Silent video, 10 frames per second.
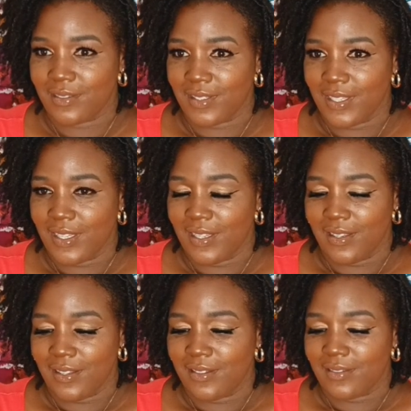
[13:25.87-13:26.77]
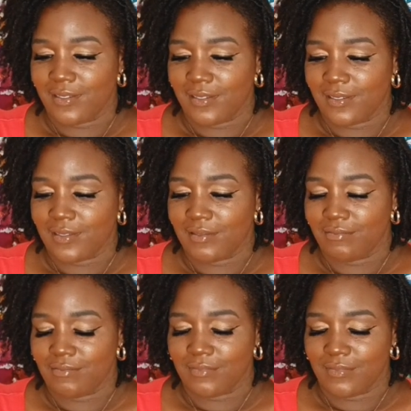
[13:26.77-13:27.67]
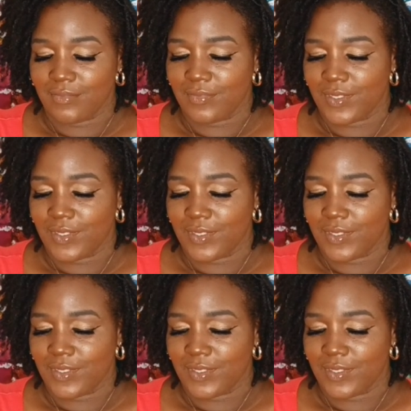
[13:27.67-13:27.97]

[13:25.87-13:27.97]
(no one is talking)